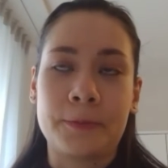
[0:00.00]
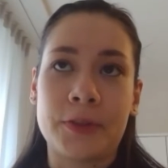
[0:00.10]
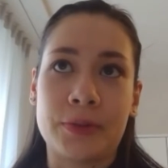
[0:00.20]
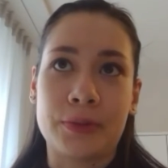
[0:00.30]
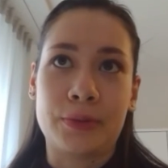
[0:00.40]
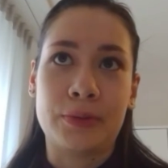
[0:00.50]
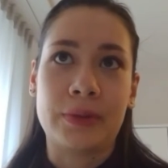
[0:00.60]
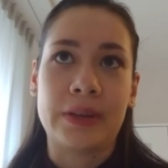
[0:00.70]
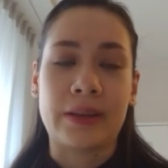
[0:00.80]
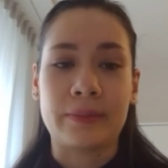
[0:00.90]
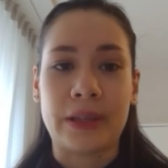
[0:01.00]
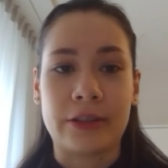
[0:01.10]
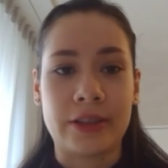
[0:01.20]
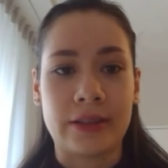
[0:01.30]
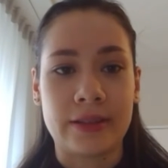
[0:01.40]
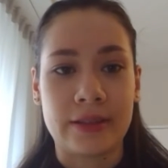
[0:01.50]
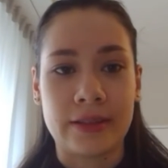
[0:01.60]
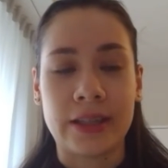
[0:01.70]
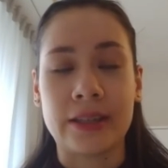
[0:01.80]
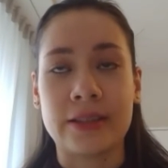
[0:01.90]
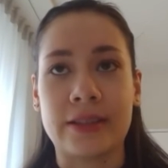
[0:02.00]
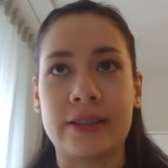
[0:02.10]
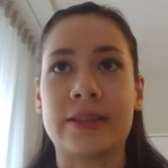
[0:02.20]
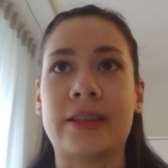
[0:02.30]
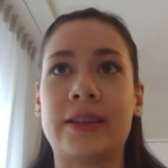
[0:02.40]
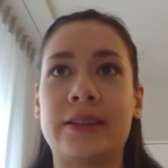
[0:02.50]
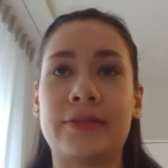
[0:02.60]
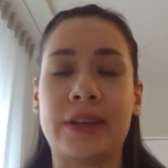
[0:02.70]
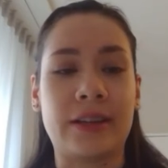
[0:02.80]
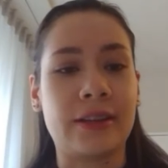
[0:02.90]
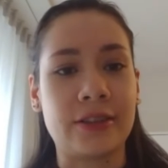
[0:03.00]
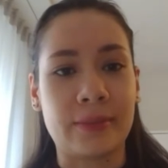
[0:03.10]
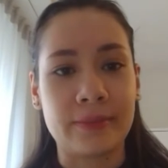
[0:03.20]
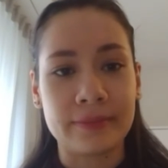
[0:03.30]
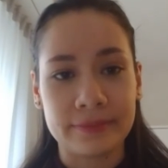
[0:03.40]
to get better chances at finding a job.